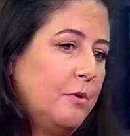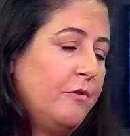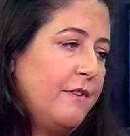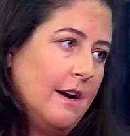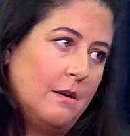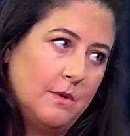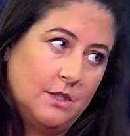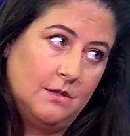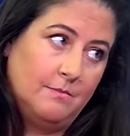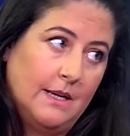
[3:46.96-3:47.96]
Blue Fairy,
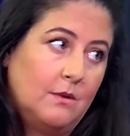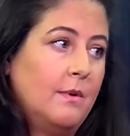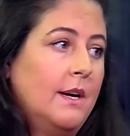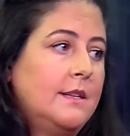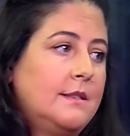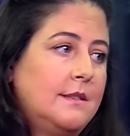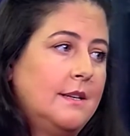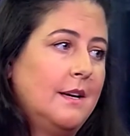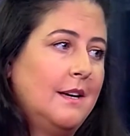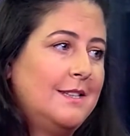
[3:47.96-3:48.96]
which is, by the way, it's
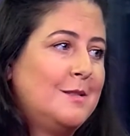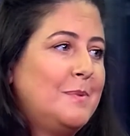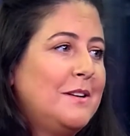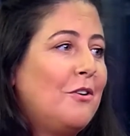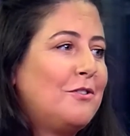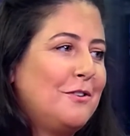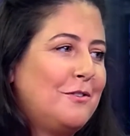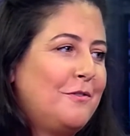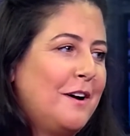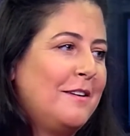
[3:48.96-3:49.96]
the it's
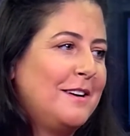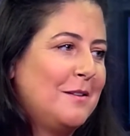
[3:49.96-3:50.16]
Pinocchio's fairy,